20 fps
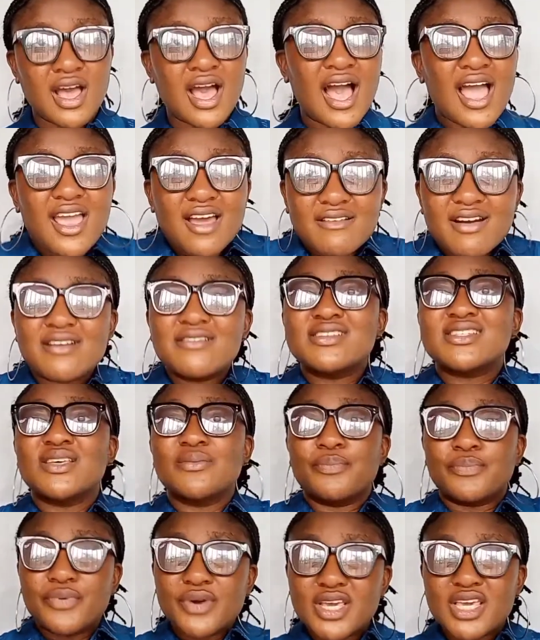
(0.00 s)
IRR is a
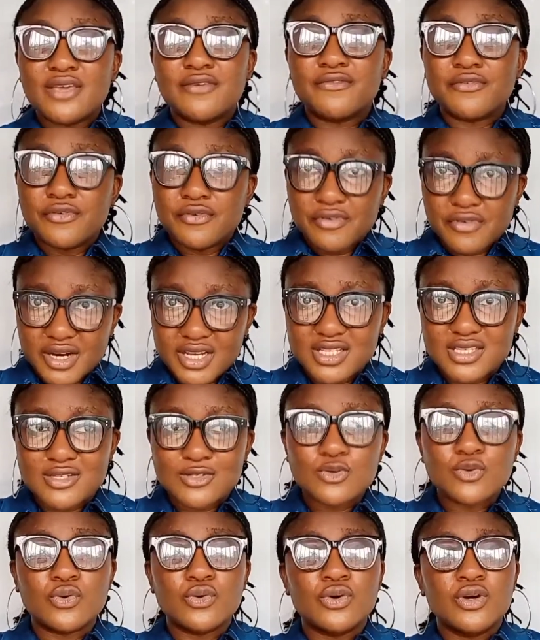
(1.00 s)
break-even rate,
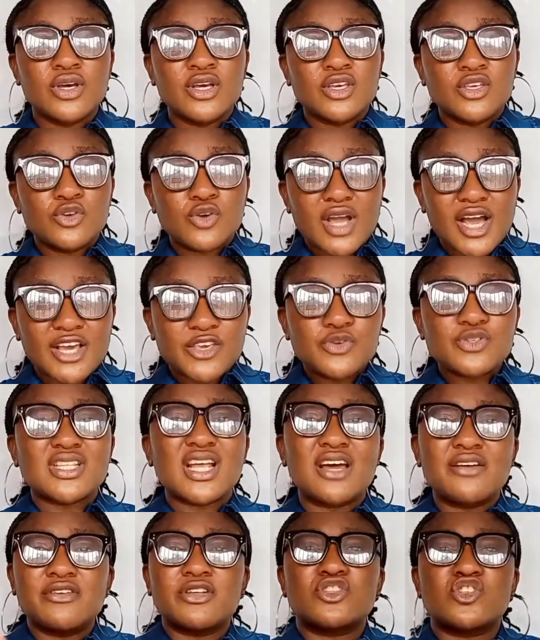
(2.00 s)
so you can use
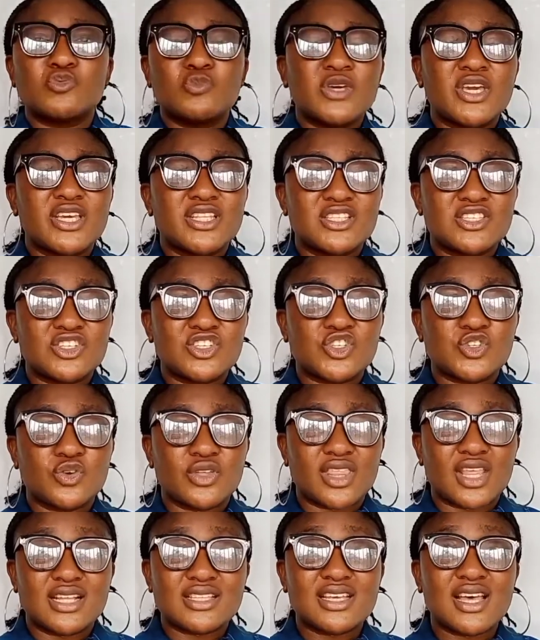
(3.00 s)
that rate to make a
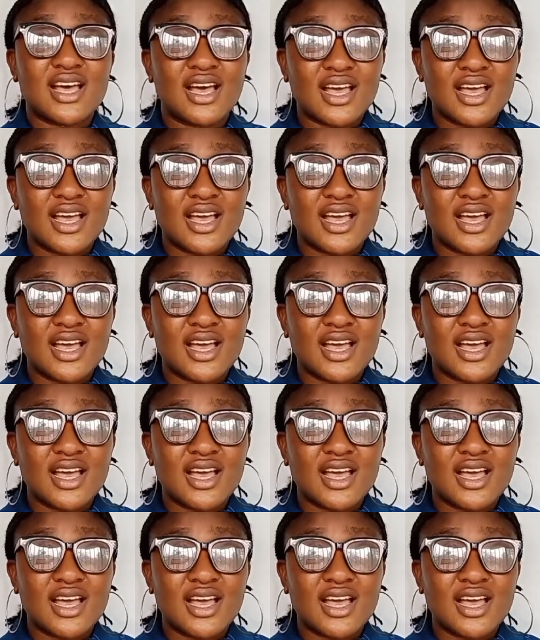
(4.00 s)
decision that,